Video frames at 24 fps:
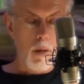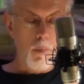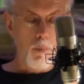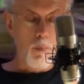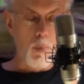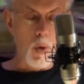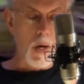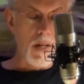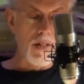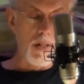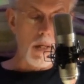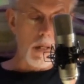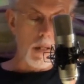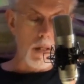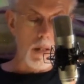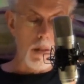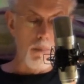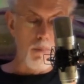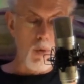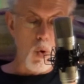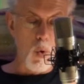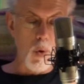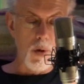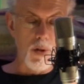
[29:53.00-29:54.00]
Presently the
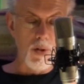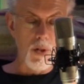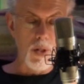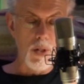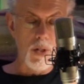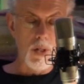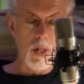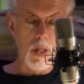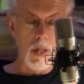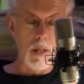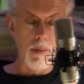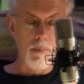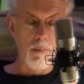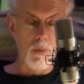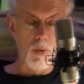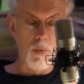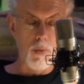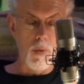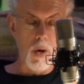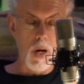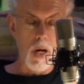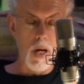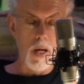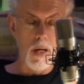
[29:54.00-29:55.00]
mole assisted him to
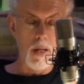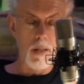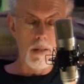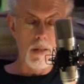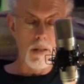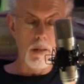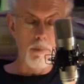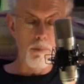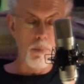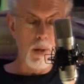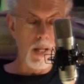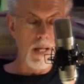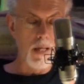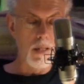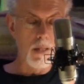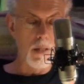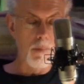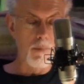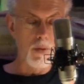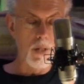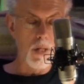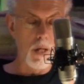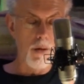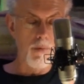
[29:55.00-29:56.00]
rise and placed
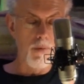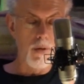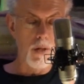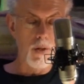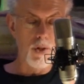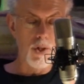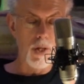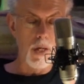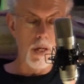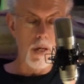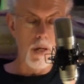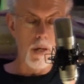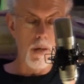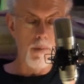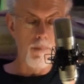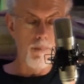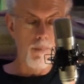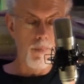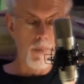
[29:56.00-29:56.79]
himself in a chair,